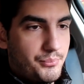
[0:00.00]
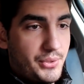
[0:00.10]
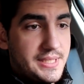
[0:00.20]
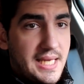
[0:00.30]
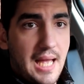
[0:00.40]

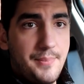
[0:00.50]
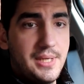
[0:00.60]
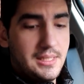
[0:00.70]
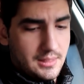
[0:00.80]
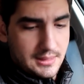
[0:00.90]
pretty
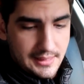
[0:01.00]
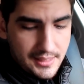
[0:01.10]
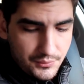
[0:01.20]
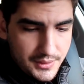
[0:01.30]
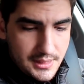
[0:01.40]
happy and
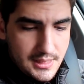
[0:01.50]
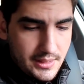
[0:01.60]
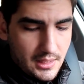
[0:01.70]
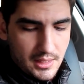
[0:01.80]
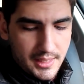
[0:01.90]
content with this
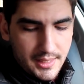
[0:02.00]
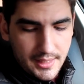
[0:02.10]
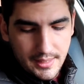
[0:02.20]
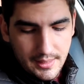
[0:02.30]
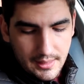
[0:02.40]
car,
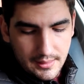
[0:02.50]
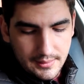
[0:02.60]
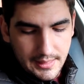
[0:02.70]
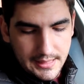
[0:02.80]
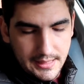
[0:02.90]

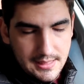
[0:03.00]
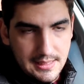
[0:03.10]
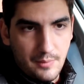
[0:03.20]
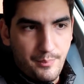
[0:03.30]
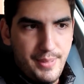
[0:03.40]
and it's
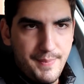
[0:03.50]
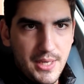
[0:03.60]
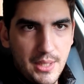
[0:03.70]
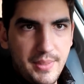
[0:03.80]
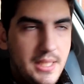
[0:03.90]
now
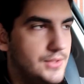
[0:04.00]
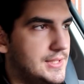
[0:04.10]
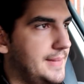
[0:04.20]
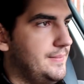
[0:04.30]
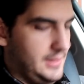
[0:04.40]
beeping because
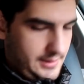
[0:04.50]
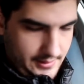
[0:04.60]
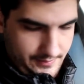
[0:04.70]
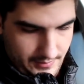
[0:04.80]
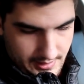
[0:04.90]
I'm
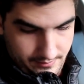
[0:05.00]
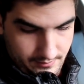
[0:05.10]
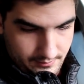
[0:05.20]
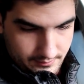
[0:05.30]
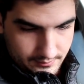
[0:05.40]

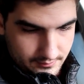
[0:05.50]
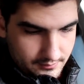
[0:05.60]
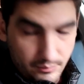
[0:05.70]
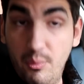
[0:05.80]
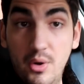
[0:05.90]

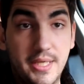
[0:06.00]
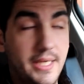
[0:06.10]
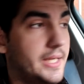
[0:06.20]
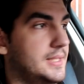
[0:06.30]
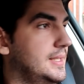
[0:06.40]

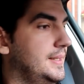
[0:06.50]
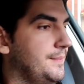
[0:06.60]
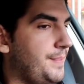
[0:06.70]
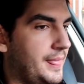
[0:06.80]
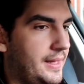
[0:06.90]
parking it.
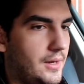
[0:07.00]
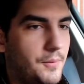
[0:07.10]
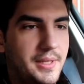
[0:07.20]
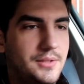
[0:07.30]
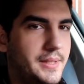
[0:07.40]
Oh,
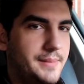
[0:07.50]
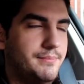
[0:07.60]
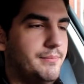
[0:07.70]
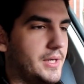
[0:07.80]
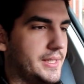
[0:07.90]
by the way,
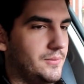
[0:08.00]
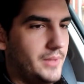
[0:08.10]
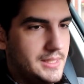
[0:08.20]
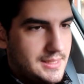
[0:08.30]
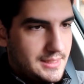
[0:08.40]
parking
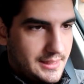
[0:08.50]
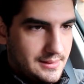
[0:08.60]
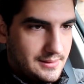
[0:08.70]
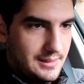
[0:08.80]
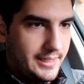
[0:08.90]
wise,
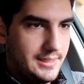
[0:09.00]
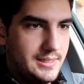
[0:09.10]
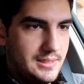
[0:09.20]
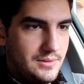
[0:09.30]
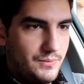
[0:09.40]
it's just like
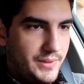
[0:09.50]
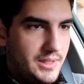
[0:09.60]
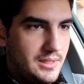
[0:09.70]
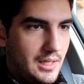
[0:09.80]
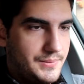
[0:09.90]
this
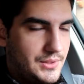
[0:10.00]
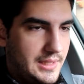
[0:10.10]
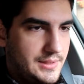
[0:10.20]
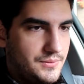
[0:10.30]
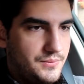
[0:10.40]
weird option,
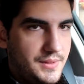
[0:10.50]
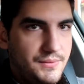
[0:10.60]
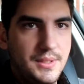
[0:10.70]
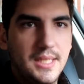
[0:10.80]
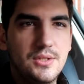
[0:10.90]
as
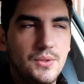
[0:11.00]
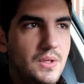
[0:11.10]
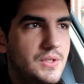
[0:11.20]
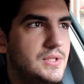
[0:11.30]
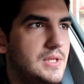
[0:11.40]
if you get too
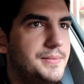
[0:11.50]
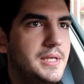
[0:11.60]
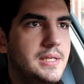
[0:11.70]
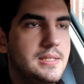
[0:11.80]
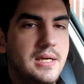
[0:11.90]
close to
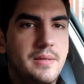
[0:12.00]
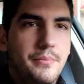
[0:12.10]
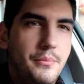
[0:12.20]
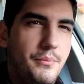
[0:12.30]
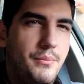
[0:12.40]
something, it's gonna
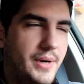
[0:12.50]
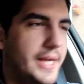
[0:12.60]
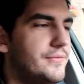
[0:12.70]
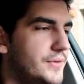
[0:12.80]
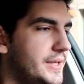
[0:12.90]

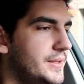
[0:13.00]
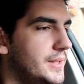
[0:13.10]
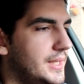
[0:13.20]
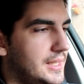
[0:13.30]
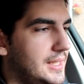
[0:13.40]
brake for you,
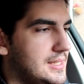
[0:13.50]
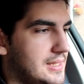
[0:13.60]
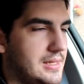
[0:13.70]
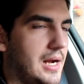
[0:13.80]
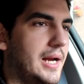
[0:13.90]
so
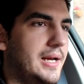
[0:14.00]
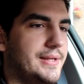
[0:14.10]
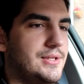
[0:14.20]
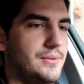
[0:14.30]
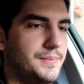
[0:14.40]
it's not gonna
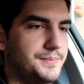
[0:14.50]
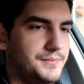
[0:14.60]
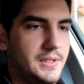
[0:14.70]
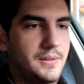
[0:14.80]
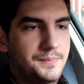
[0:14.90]
let you,
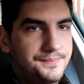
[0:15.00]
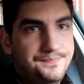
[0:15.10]
you know,